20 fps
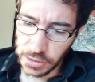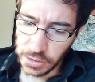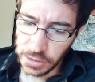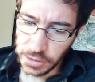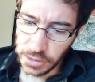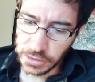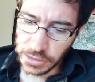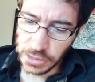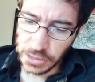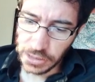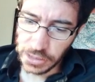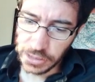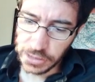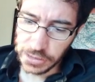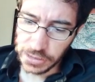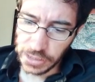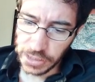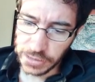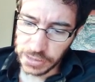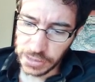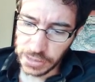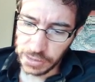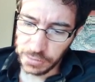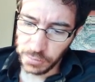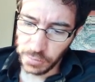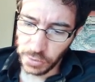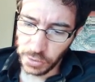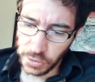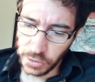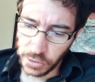essentially it says there are
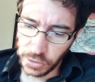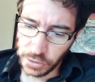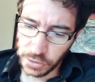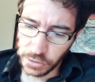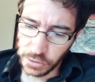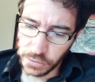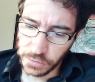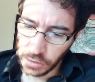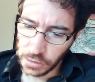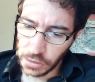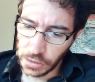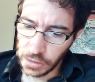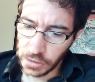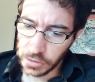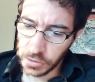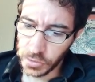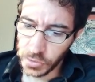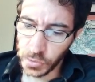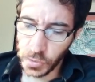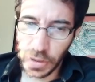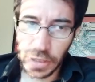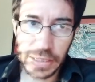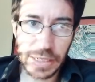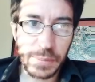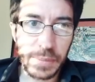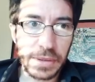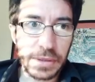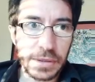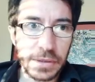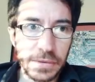more than 2
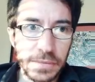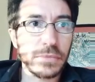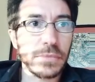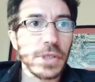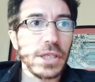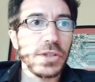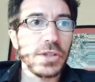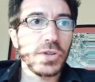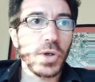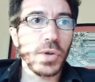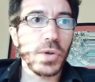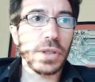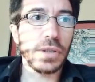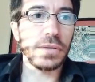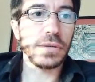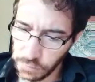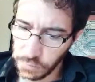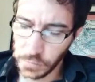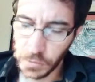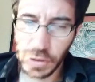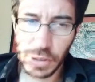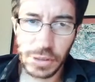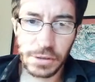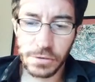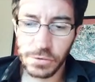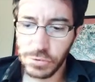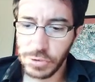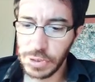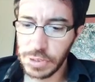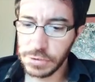elements in total. Right?
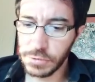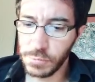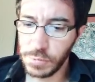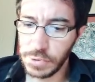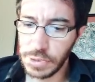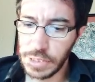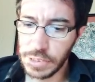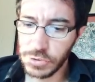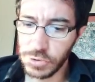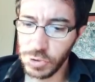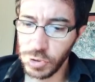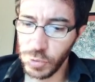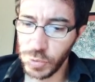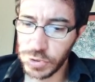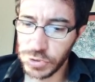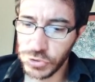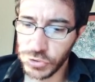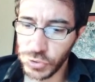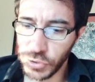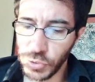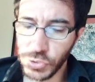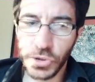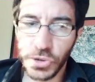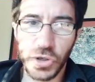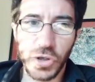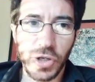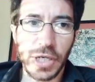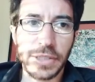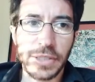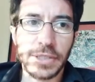That's always true so
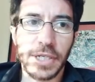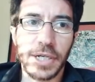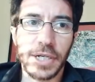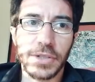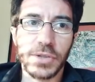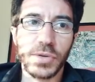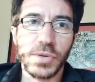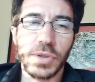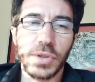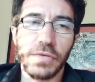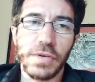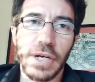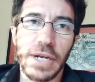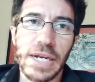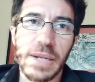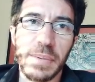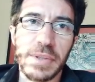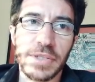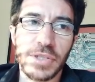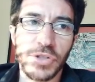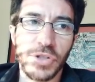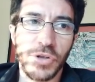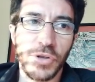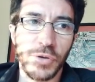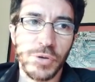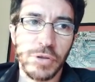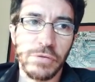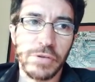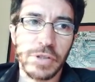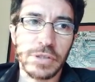long as there are 2 different elements in your
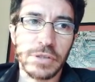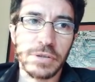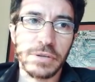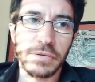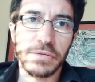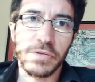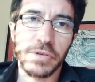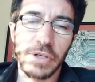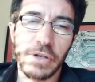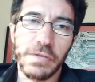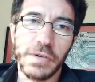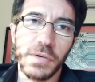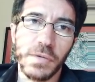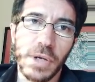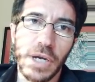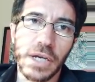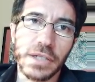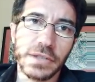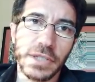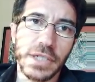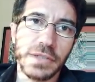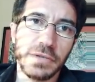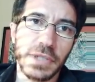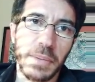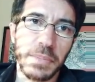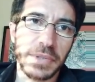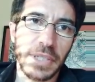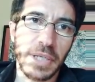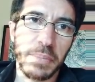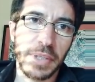universe. For every x there is
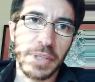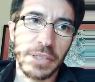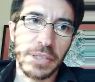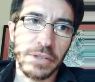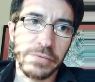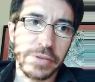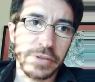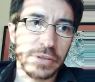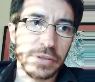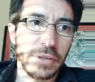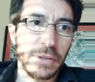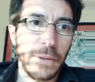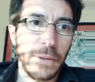somebody different.